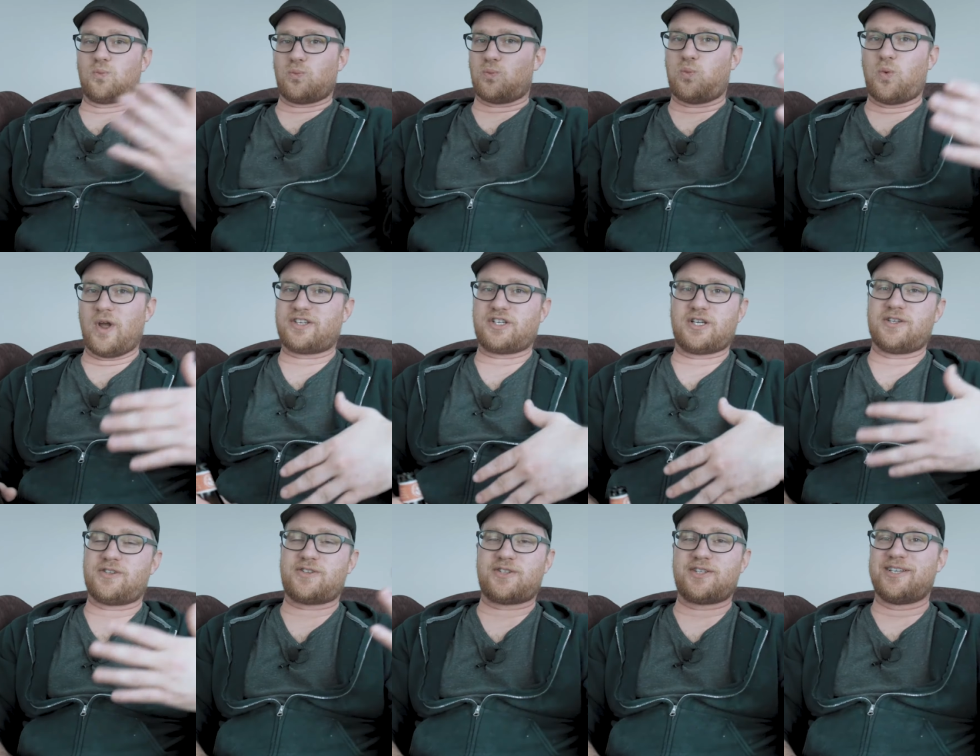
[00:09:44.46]
which
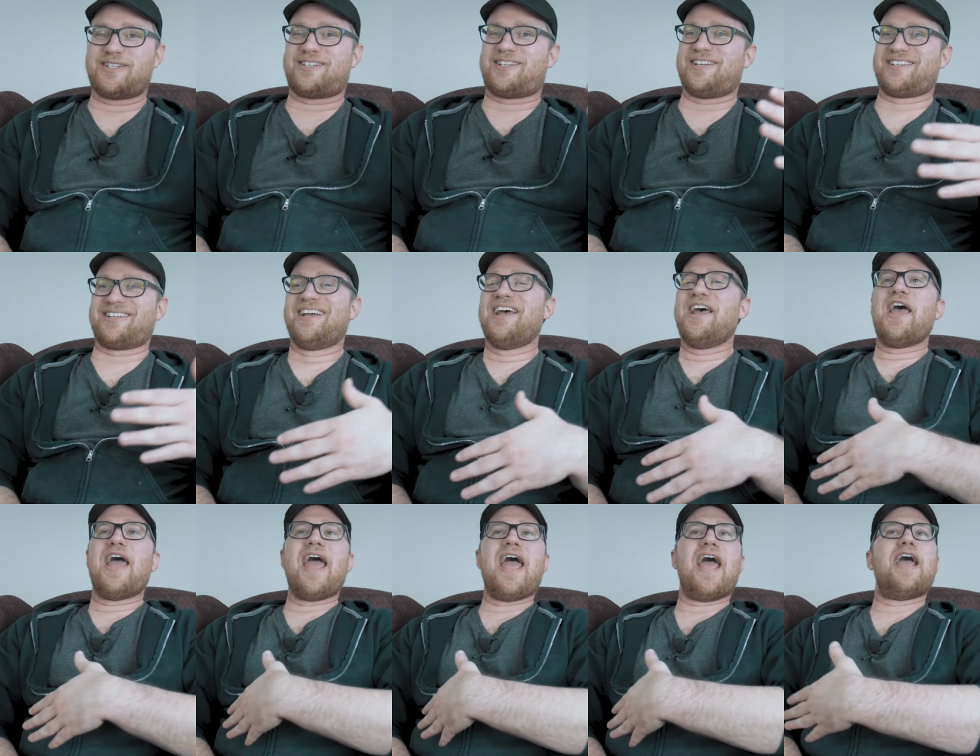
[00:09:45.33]
is
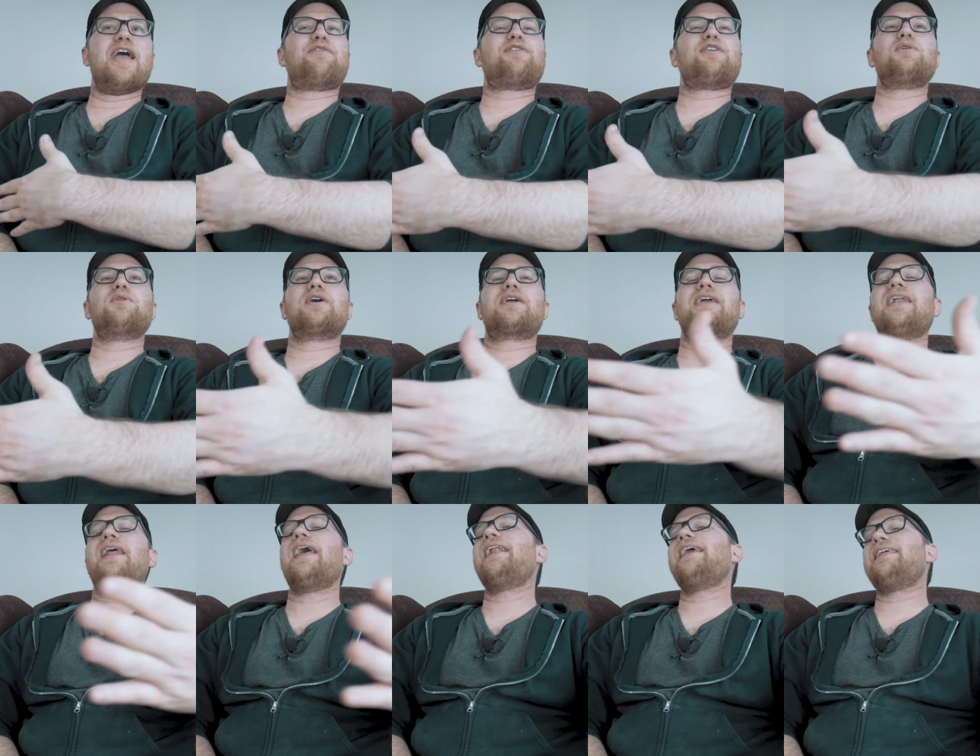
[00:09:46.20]
if you look
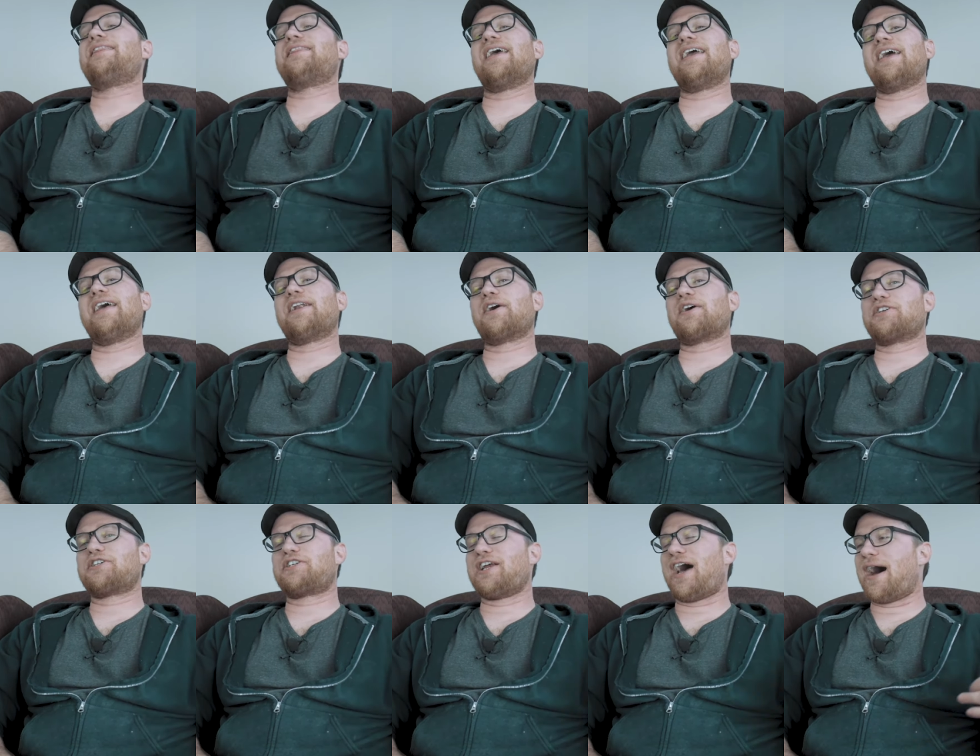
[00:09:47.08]
at anything in
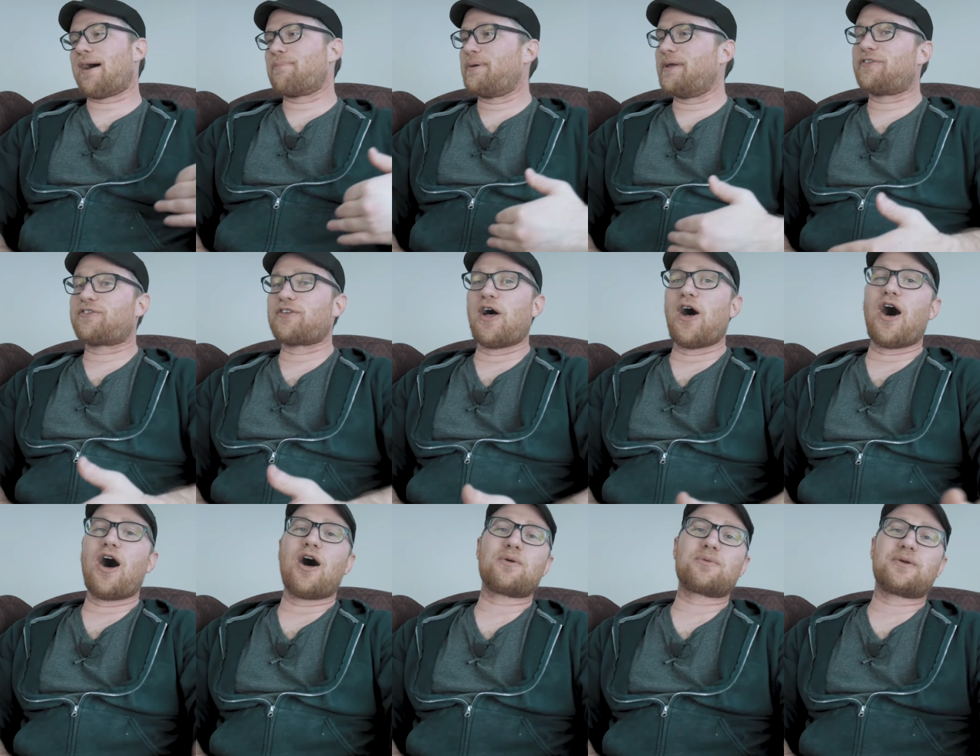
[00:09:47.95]
our shop, it's
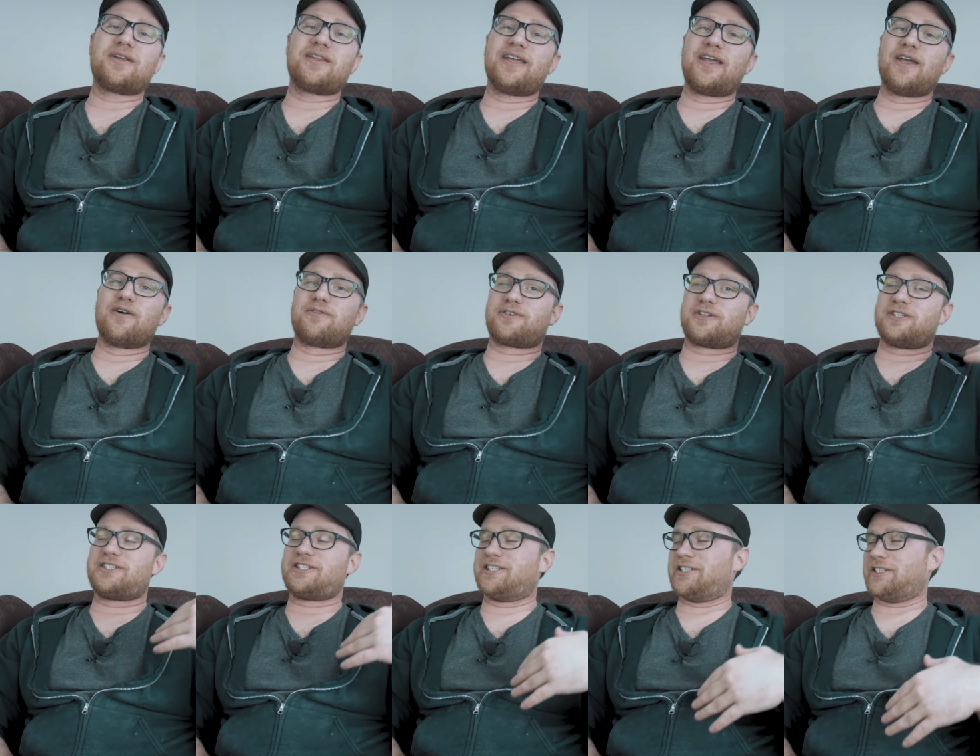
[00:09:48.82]
all really
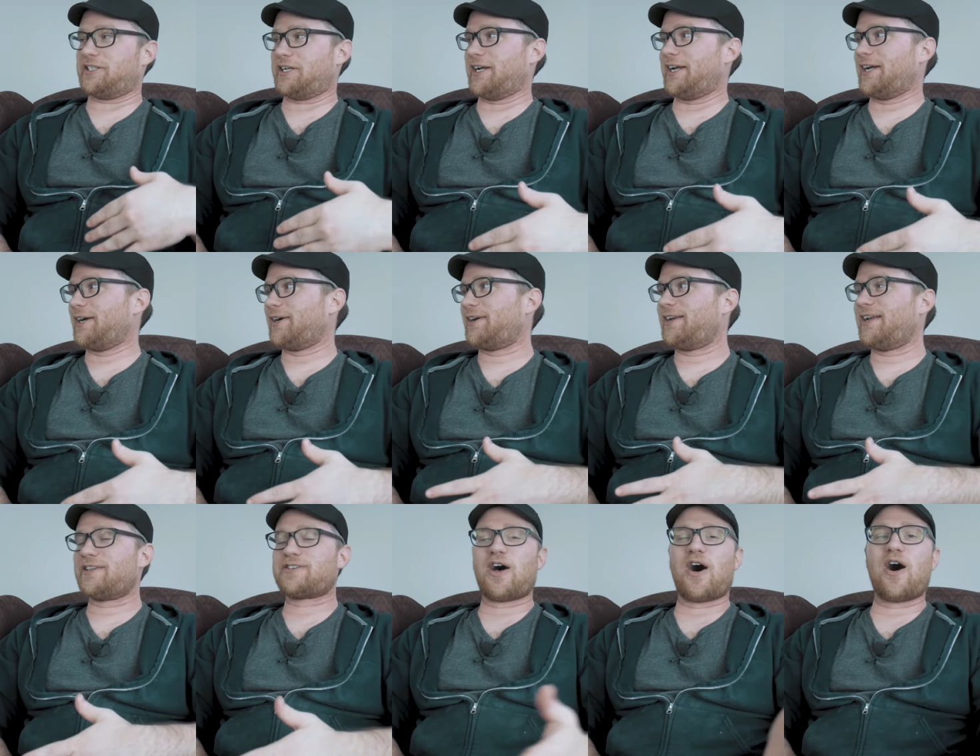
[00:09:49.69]
over-engineered and
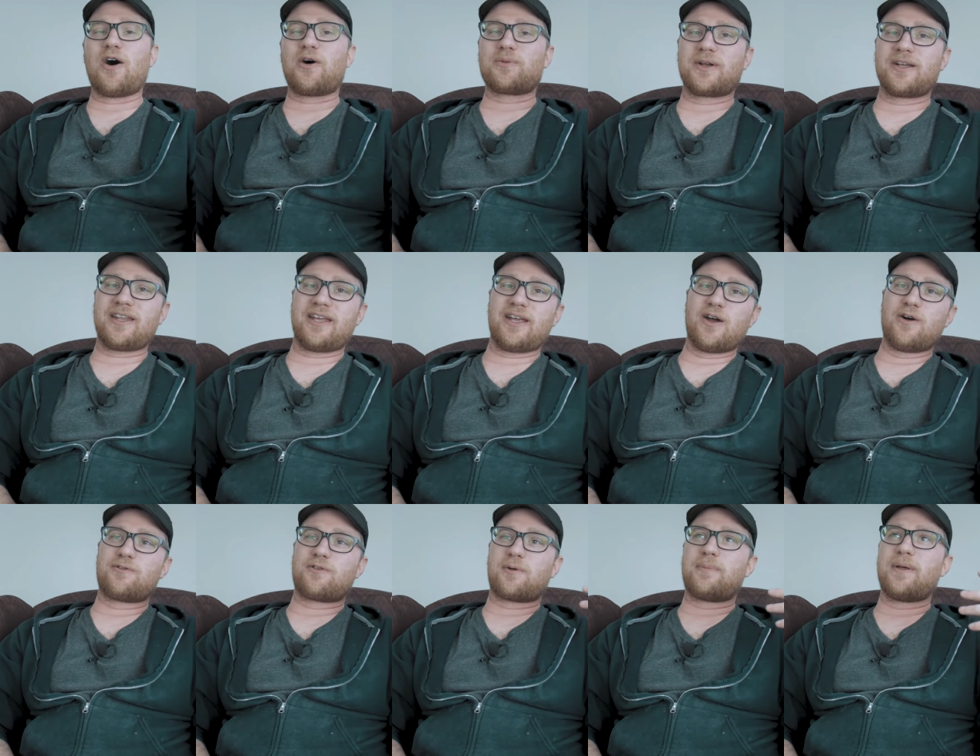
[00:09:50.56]
it's all really
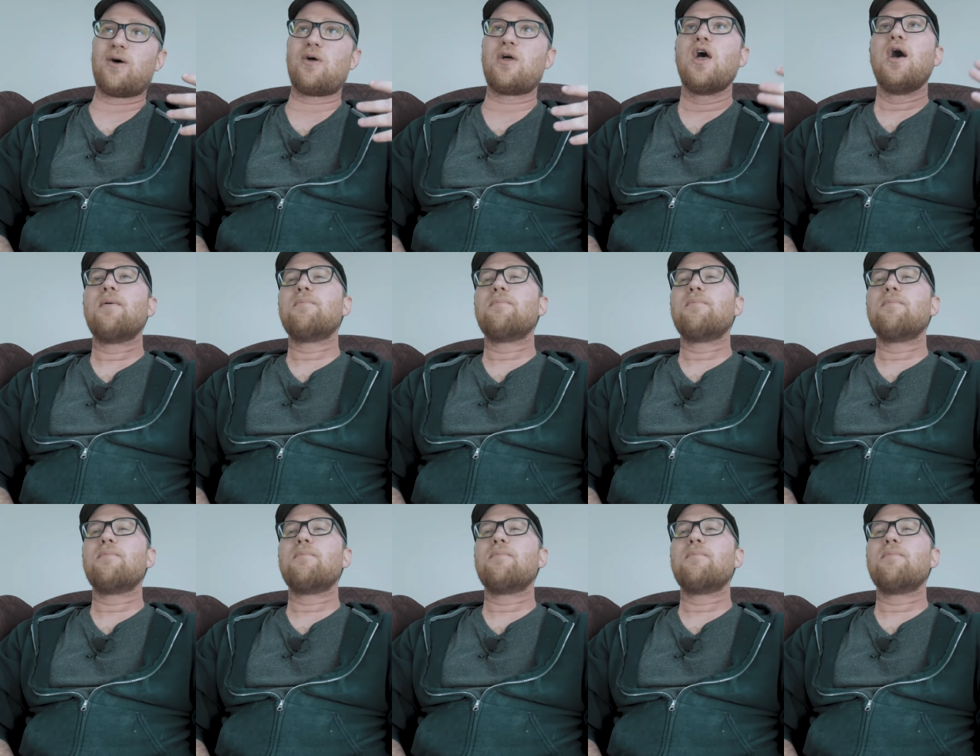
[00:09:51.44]
overbuilt.